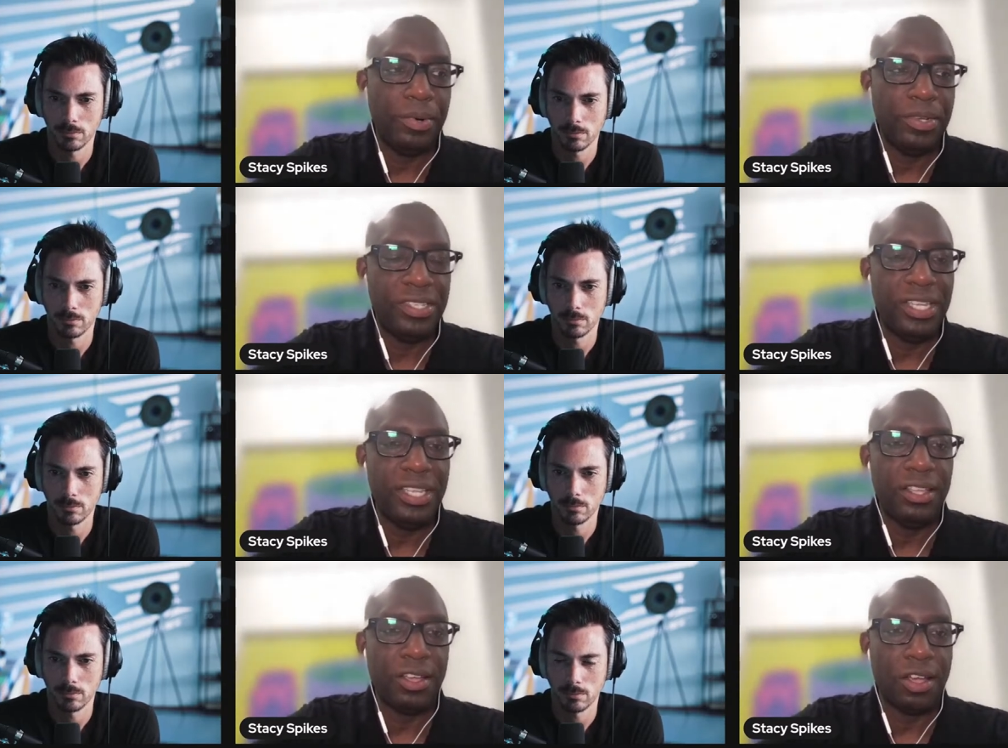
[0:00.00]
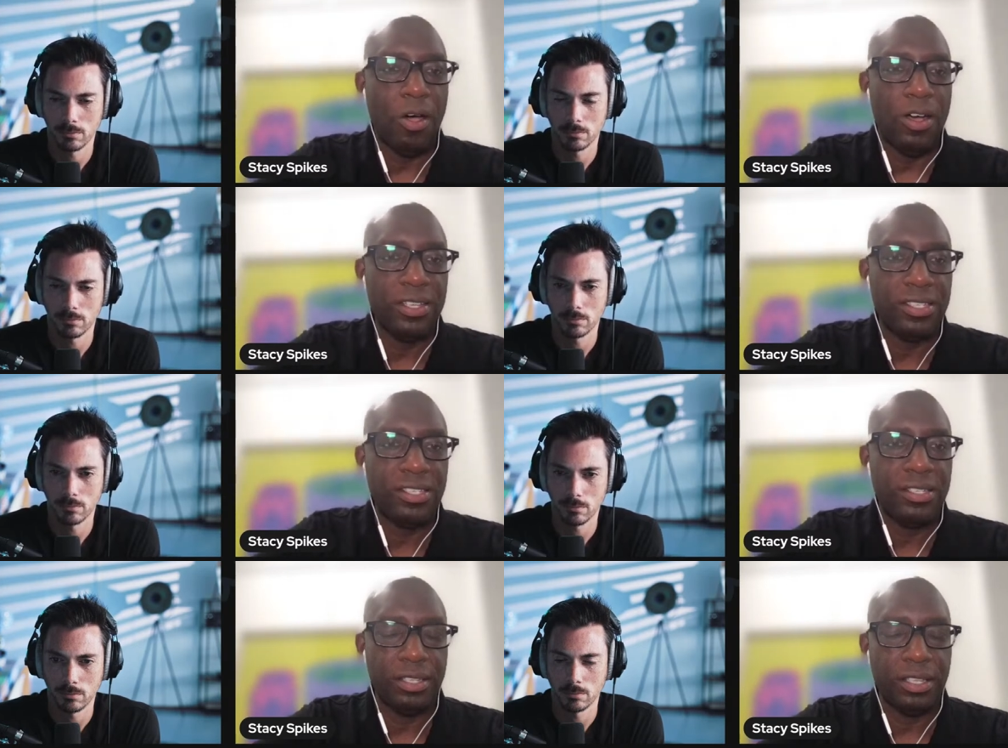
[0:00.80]
Speaker 1: we're seeing the
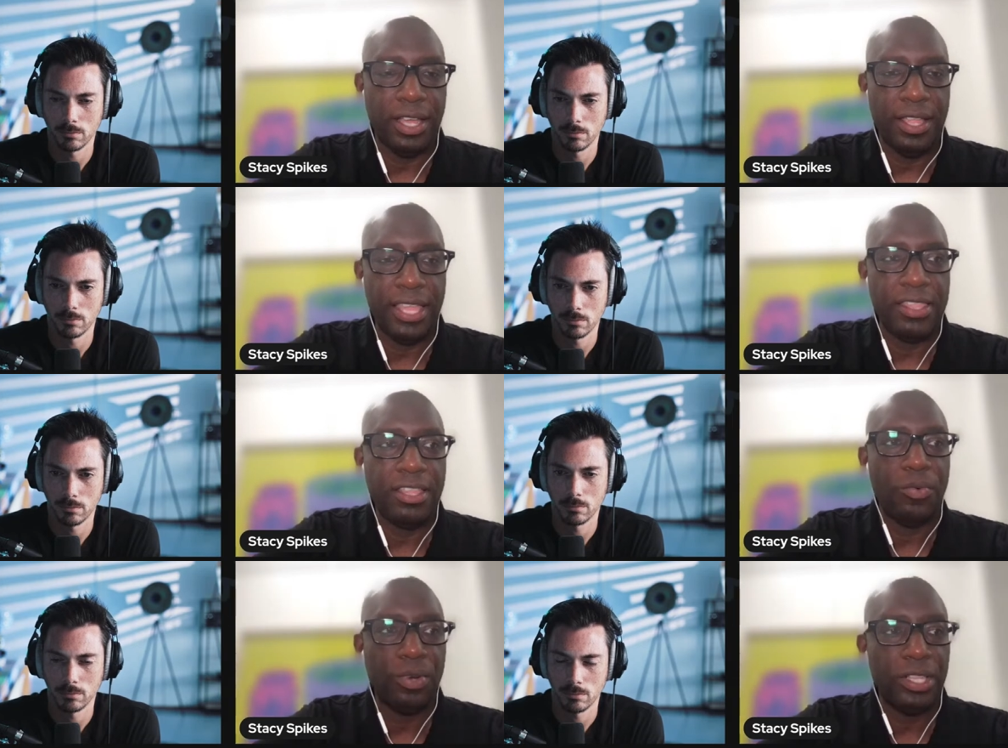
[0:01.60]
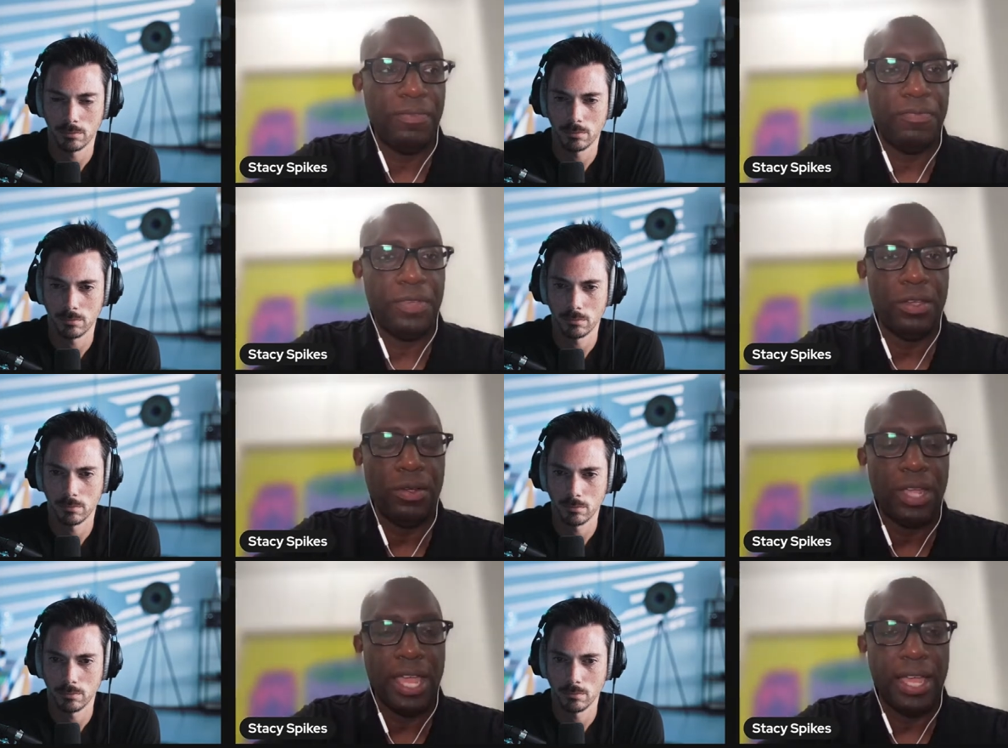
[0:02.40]
cost uh, that they're really
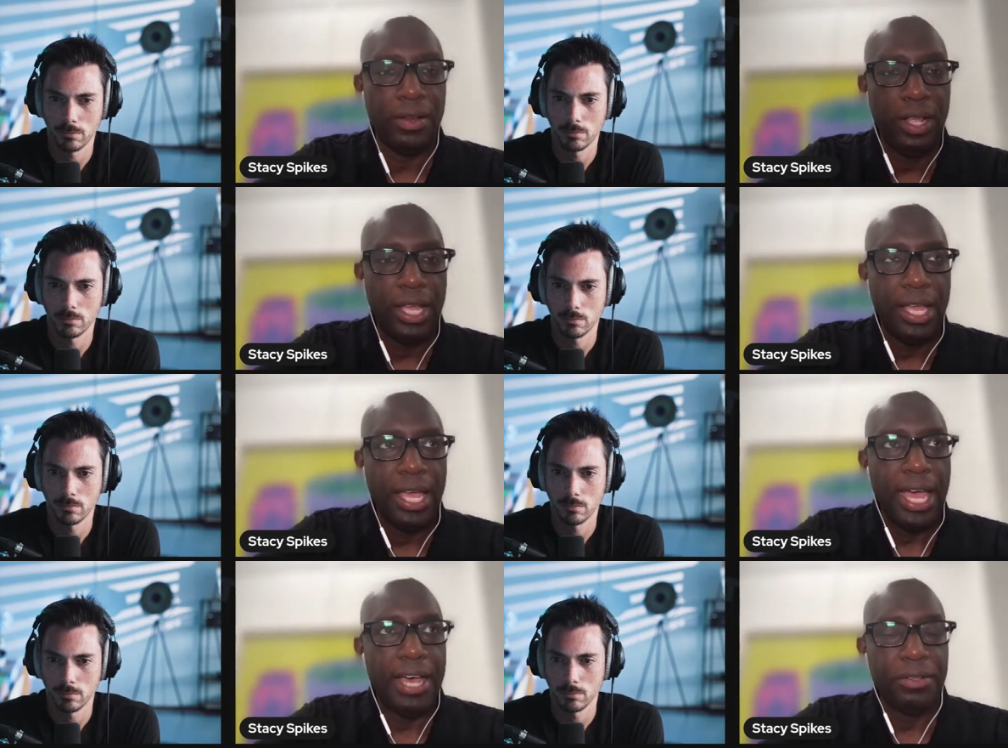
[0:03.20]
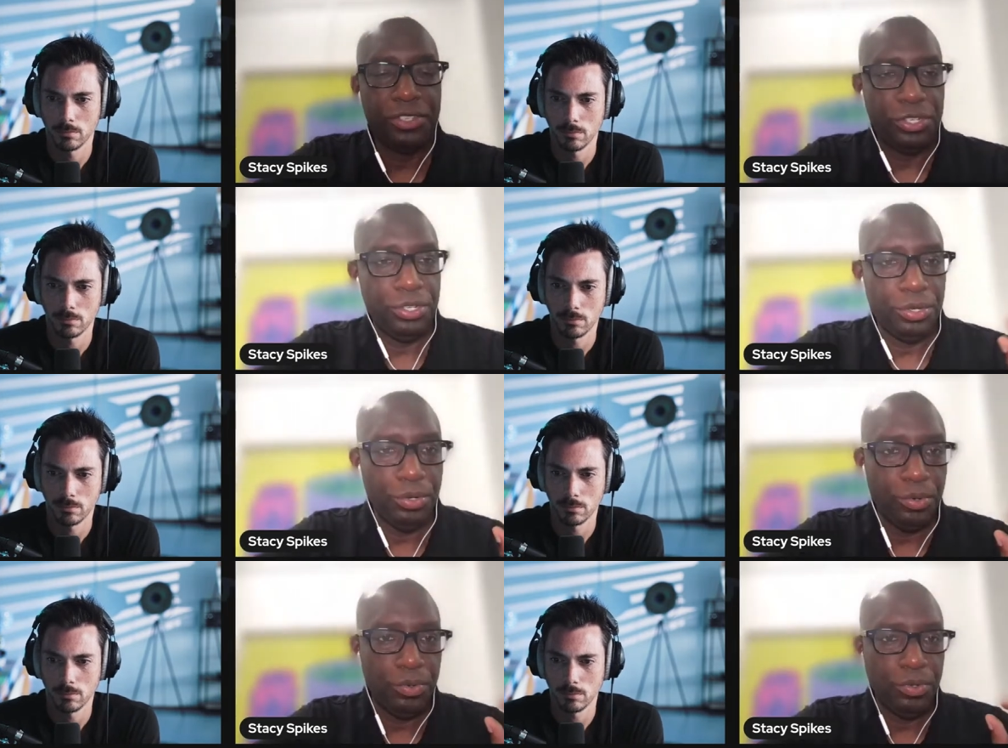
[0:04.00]
figuring out how
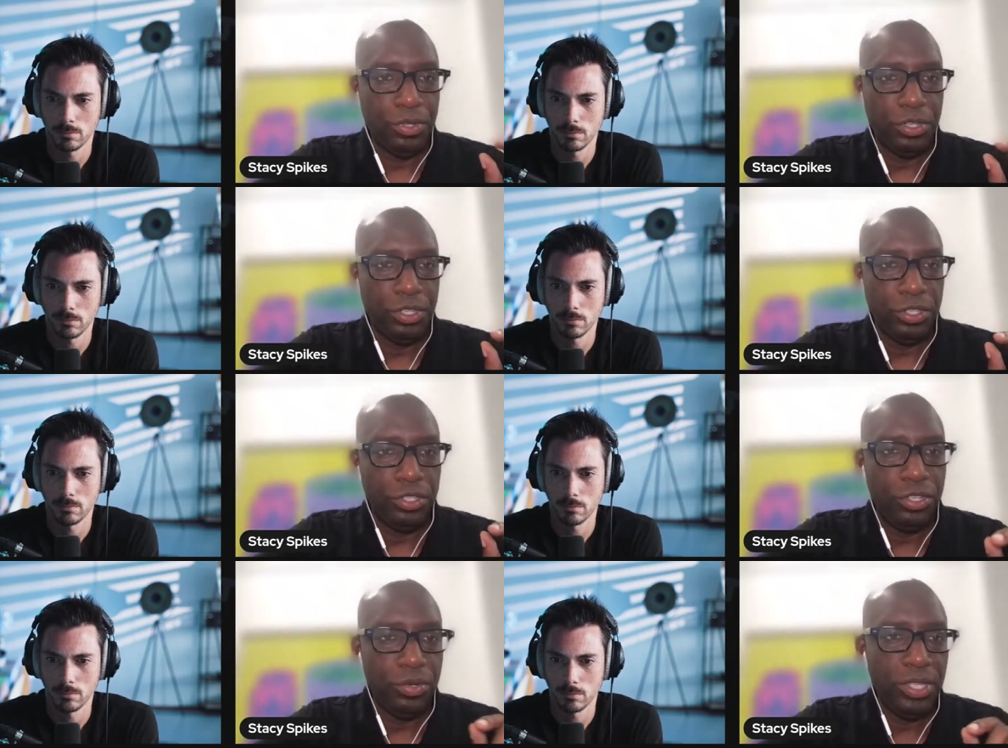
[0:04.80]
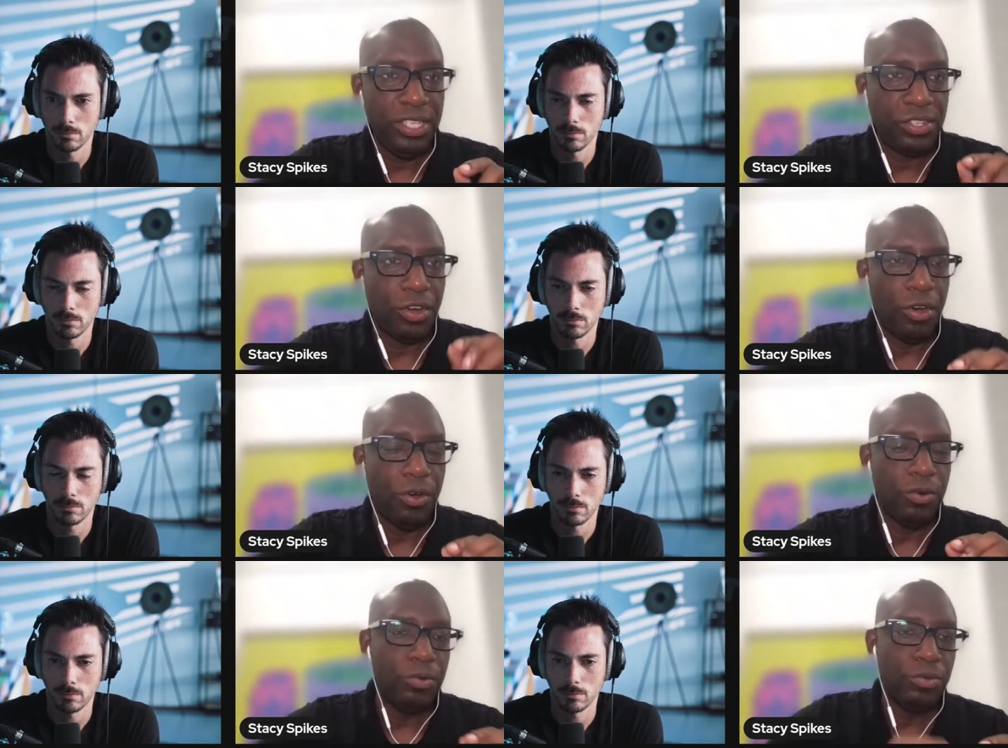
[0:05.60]
to do these
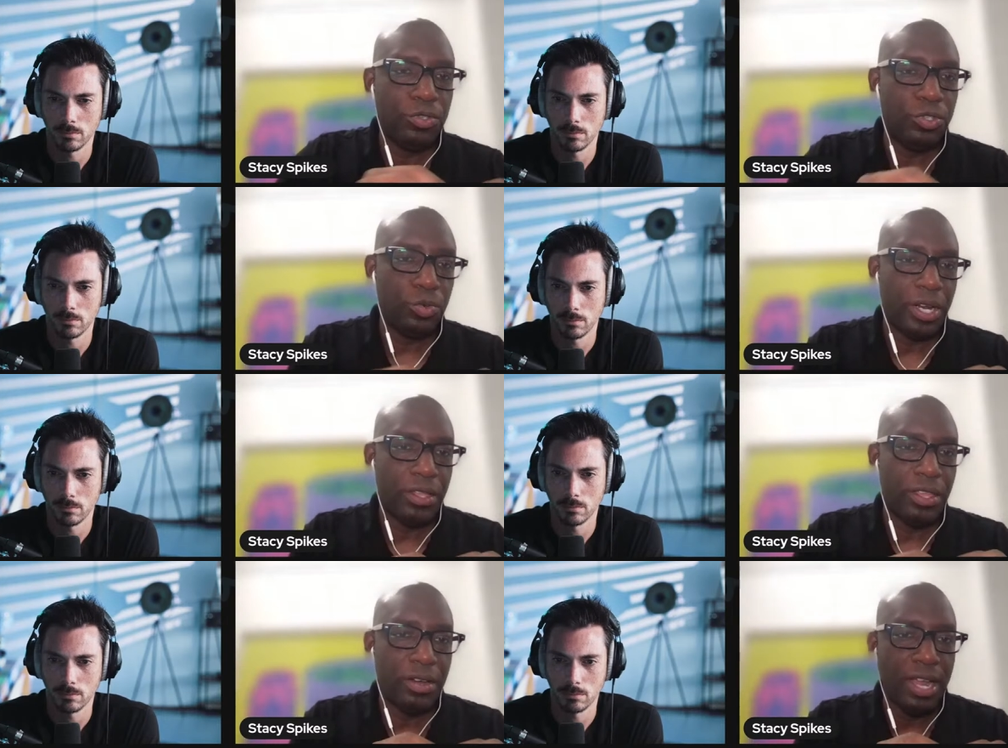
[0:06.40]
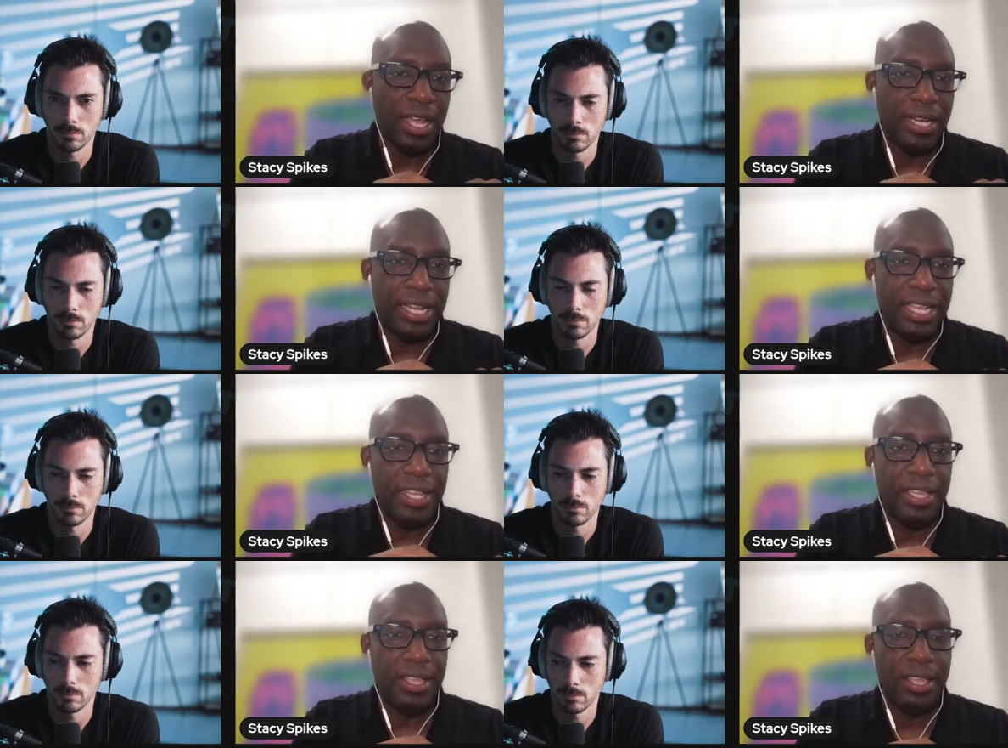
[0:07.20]
kernels where they're not
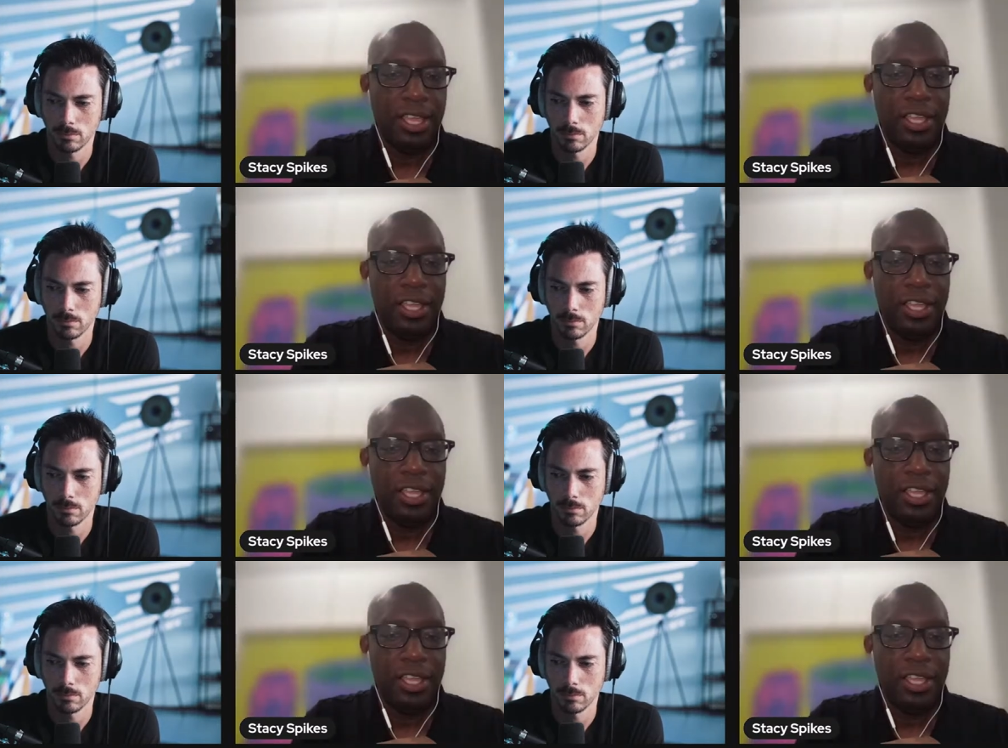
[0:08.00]
needing